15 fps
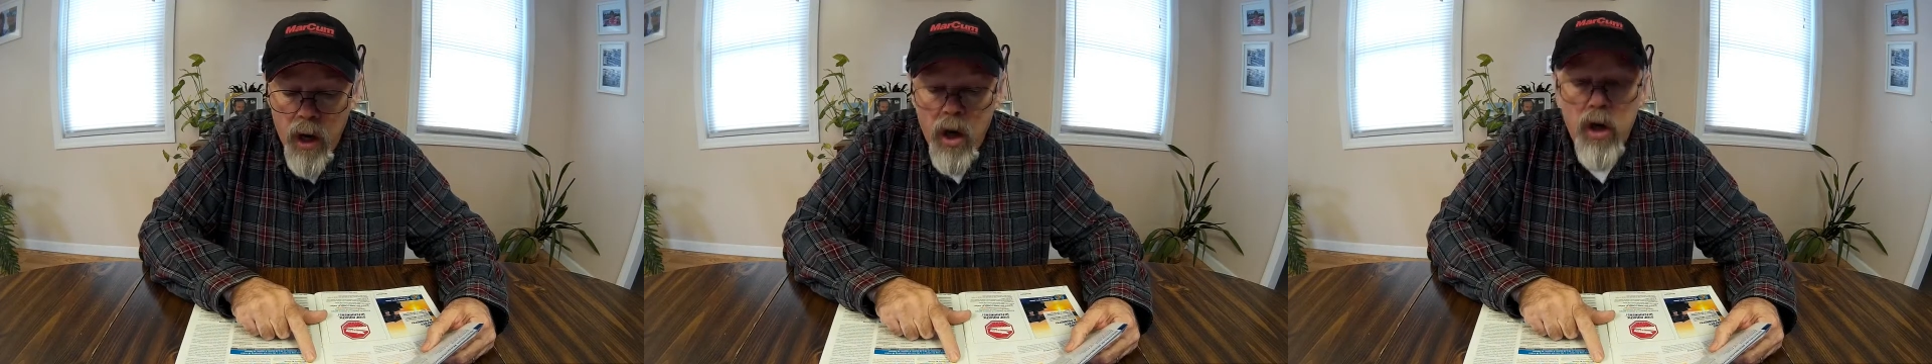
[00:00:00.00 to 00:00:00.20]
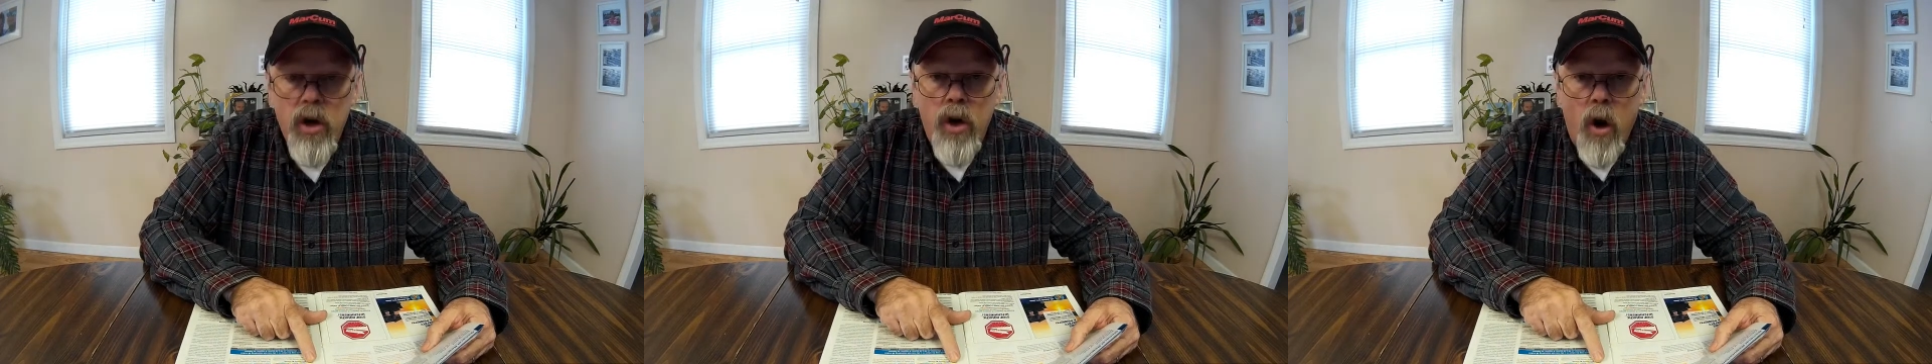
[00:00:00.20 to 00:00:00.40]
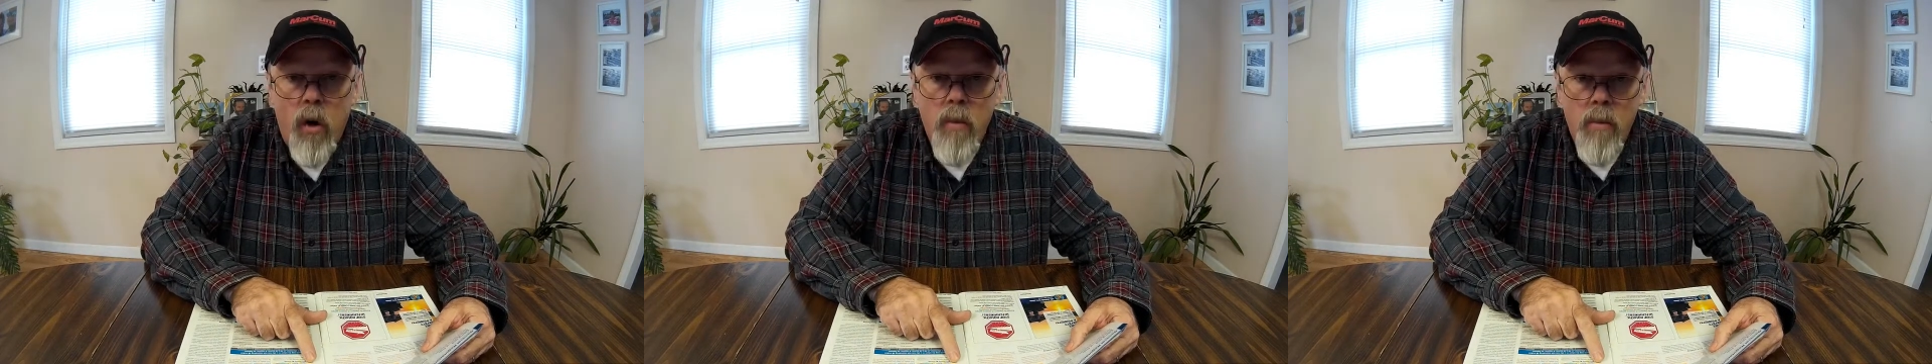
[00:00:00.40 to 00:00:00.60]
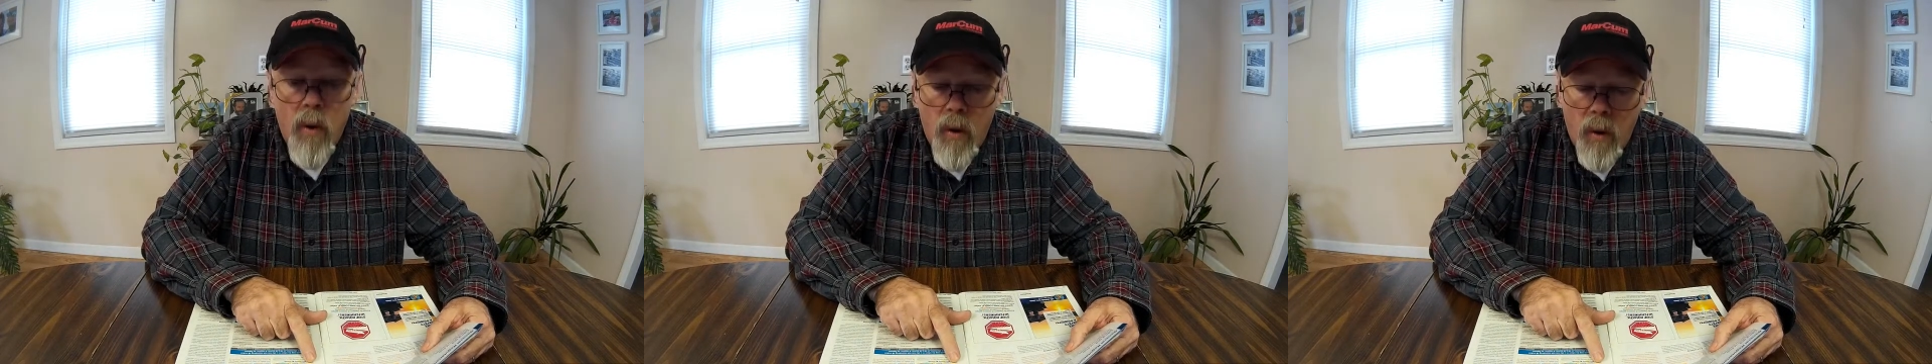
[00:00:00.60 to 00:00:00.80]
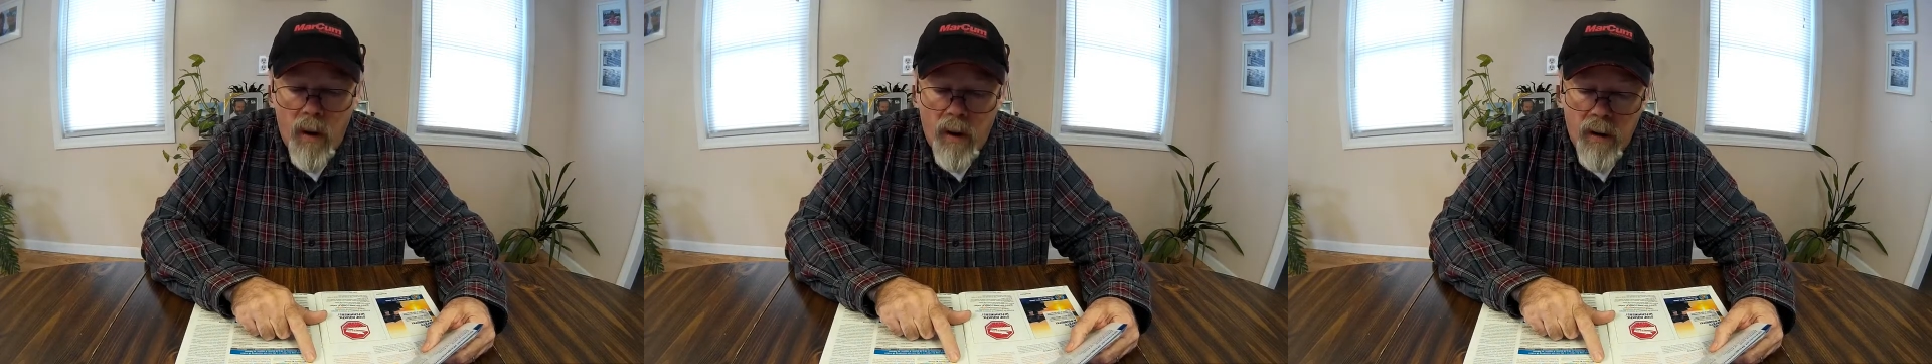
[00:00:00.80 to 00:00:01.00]
no
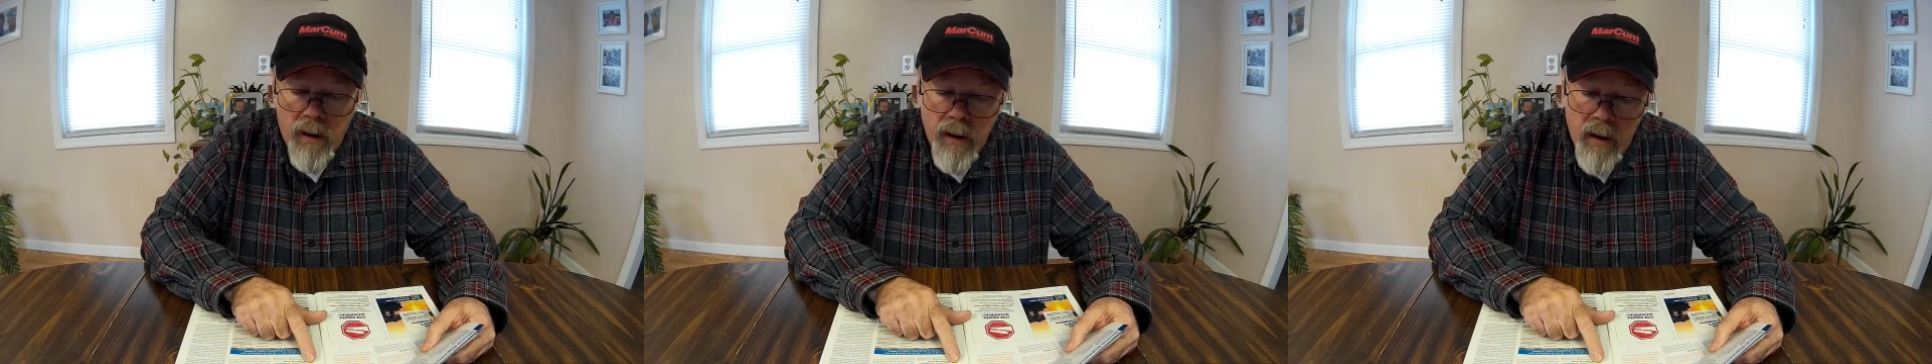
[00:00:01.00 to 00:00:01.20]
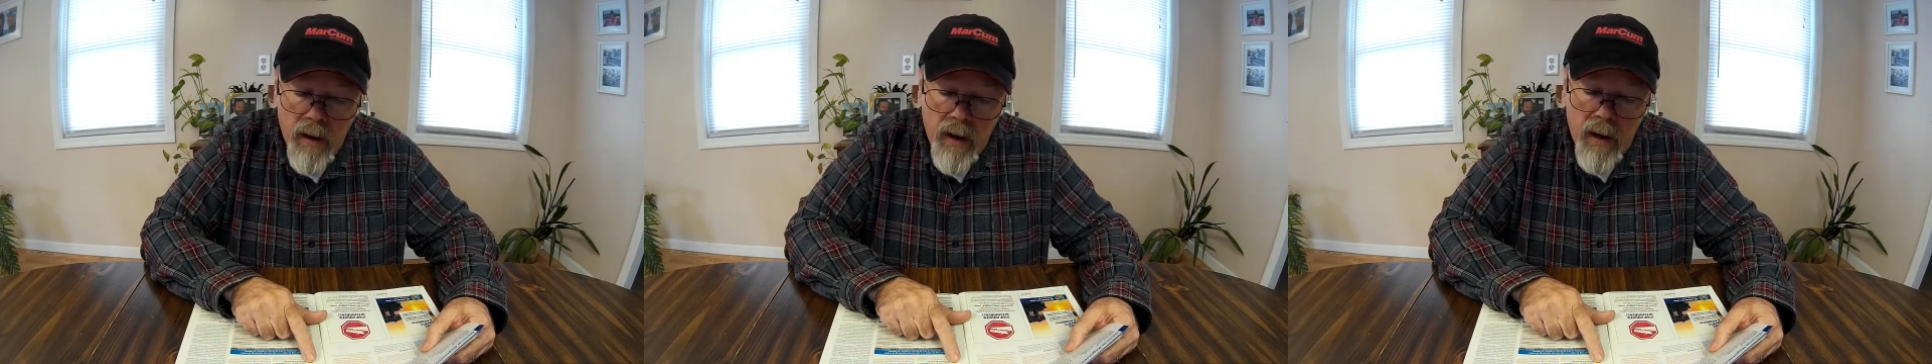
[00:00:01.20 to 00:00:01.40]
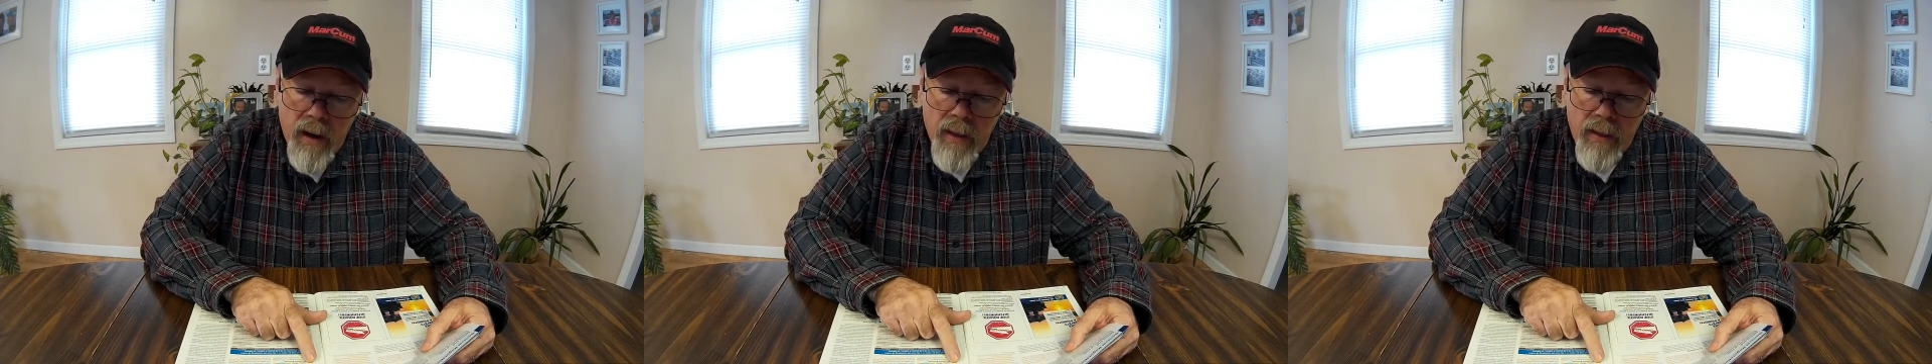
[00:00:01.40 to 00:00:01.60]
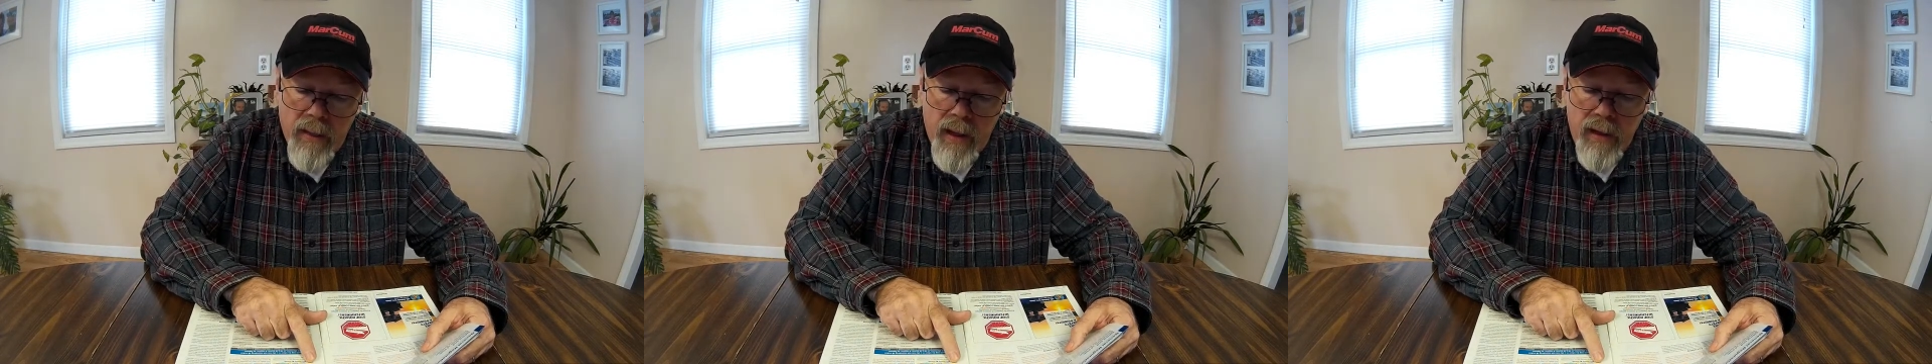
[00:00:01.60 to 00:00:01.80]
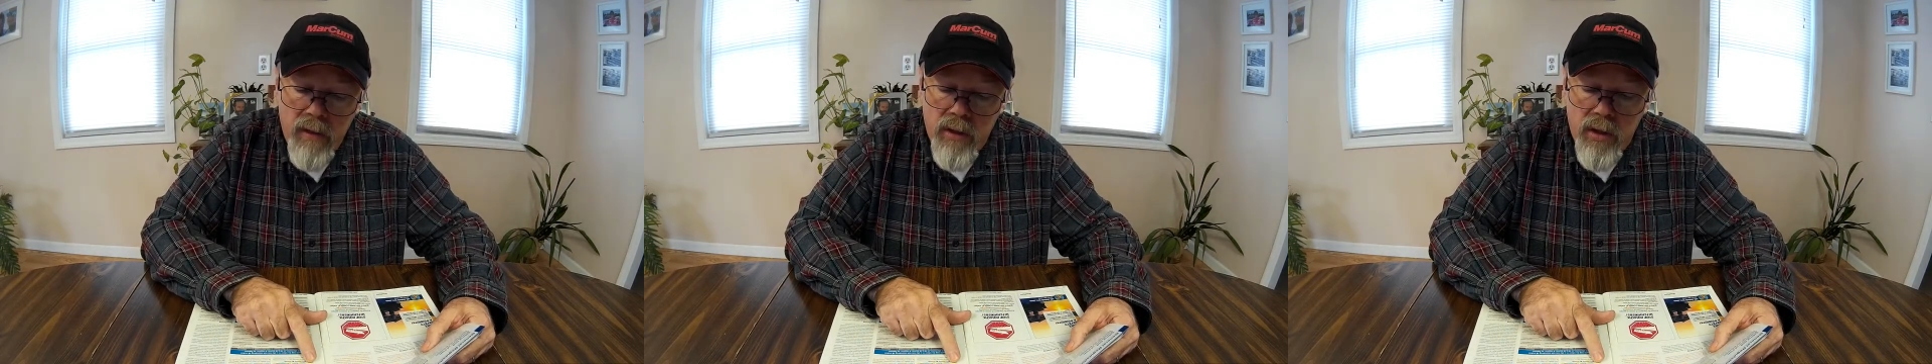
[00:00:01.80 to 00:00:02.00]
more
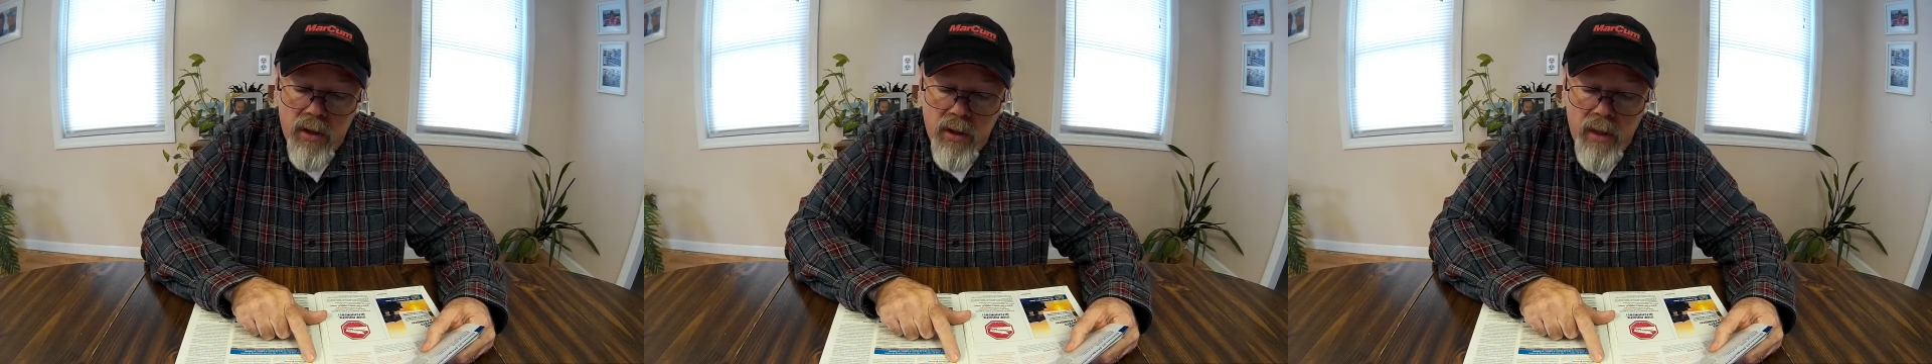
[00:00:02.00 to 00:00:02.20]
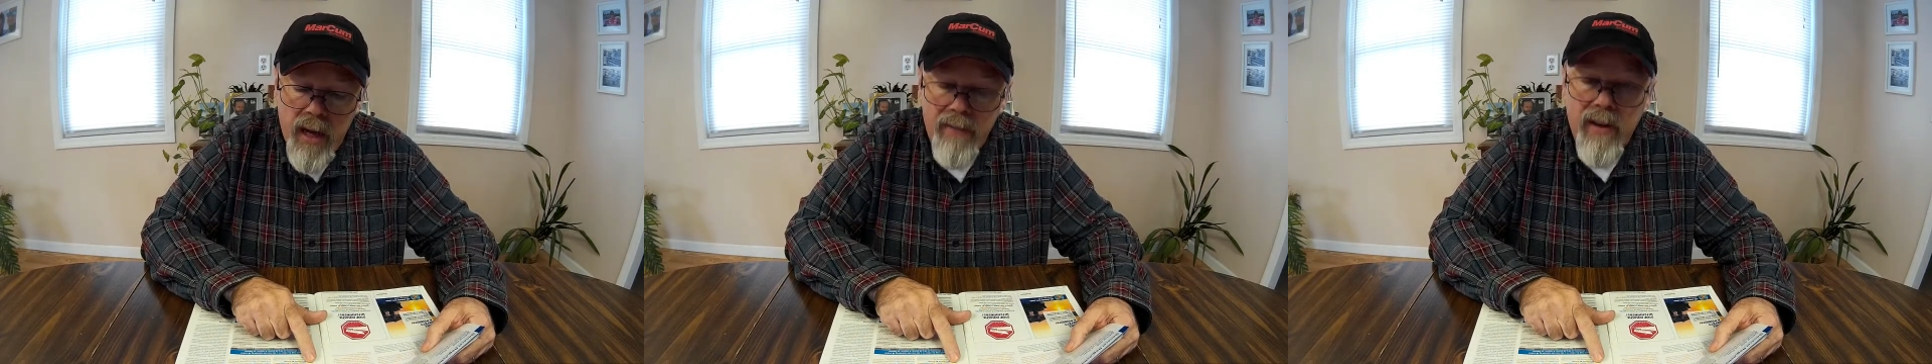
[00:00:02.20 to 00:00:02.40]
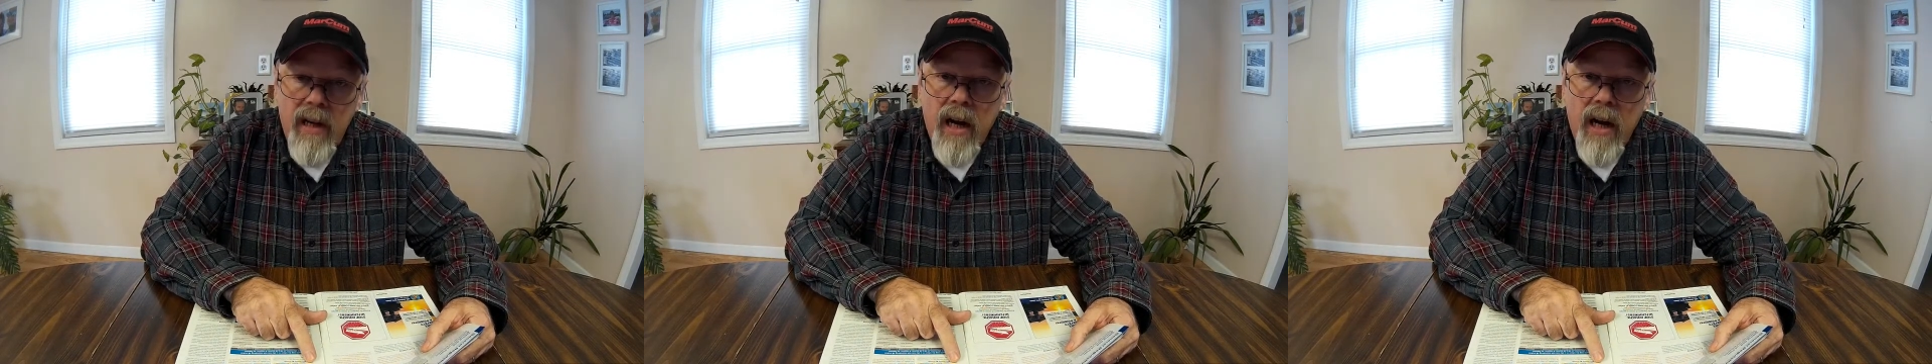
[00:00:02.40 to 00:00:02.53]
than 7